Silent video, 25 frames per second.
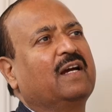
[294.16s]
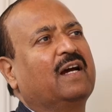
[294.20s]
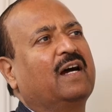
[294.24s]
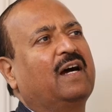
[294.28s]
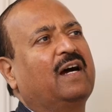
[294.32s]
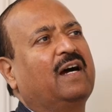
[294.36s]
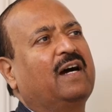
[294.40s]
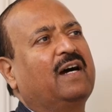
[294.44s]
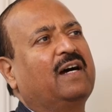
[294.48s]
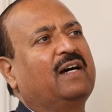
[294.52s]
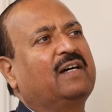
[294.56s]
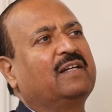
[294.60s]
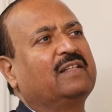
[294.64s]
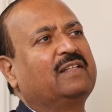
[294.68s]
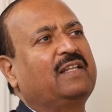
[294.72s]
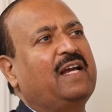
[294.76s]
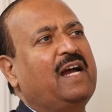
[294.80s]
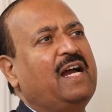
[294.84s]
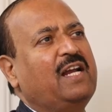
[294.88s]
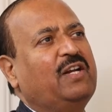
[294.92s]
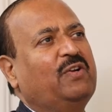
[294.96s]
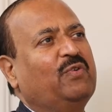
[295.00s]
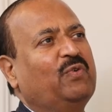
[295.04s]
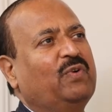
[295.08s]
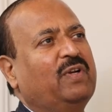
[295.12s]

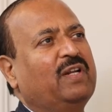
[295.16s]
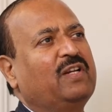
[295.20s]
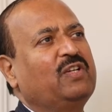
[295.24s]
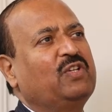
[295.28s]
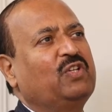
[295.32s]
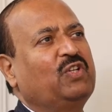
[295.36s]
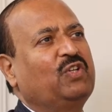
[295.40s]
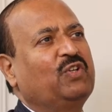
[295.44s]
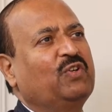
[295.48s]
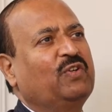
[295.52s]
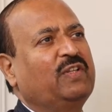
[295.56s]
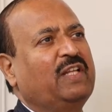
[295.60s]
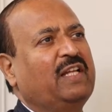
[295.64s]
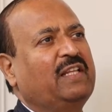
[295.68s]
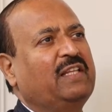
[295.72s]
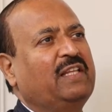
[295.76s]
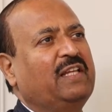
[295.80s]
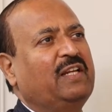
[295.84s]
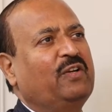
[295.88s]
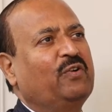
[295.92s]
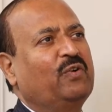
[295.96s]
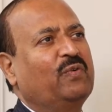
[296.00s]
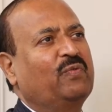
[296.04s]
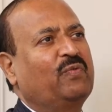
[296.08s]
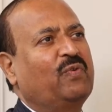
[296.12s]
That would ensure that
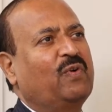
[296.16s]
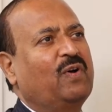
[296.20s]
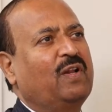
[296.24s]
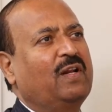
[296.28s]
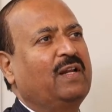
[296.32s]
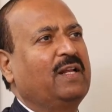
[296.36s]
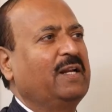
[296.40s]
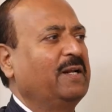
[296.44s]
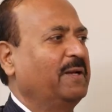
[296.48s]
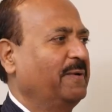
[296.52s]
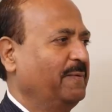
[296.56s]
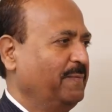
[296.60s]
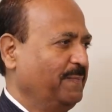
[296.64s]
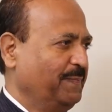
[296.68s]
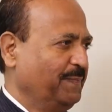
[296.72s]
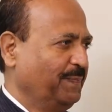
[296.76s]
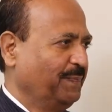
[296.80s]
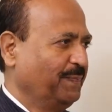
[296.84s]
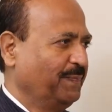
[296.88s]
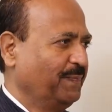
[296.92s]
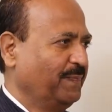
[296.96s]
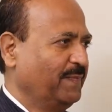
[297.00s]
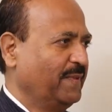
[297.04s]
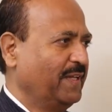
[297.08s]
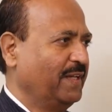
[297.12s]
they don't fall ill.
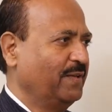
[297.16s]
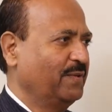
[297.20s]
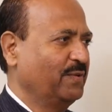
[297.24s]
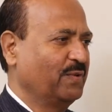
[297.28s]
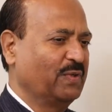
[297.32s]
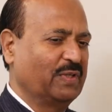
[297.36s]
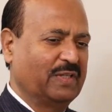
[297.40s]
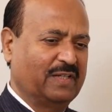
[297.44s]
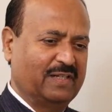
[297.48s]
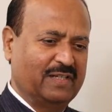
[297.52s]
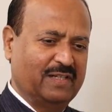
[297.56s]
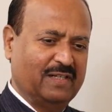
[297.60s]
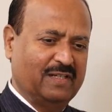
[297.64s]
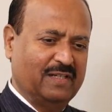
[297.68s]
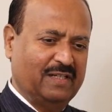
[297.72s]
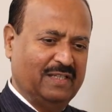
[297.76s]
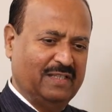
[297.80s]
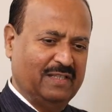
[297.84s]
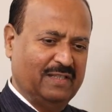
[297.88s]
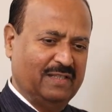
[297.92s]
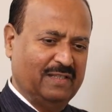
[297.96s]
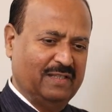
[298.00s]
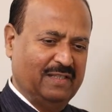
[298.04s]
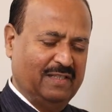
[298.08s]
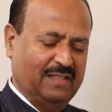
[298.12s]
They don't,
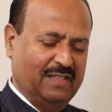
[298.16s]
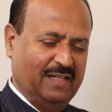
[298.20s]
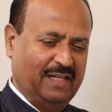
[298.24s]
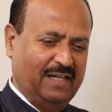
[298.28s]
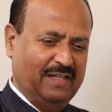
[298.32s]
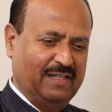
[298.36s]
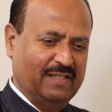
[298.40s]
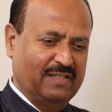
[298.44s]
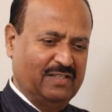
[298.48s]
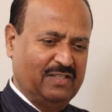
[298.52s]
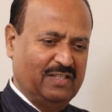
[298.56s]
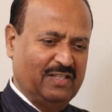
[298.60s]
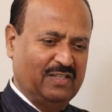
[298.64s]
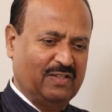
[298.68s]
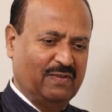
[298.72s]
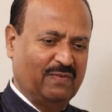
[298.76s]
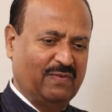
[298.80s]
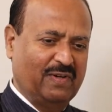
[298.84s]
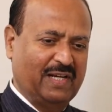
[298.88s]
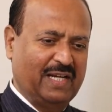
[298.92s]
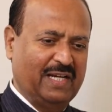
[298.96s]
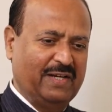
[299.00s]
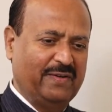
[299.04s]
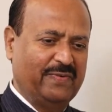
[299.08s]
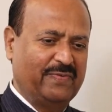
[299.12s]
in the later stage of
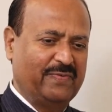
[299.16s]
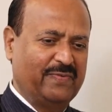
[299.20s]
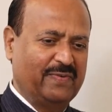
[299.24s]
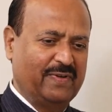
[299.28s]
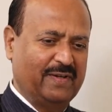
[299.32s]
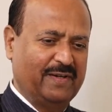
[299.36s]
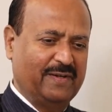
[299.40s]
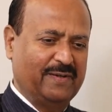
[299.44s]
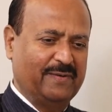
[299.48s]
life,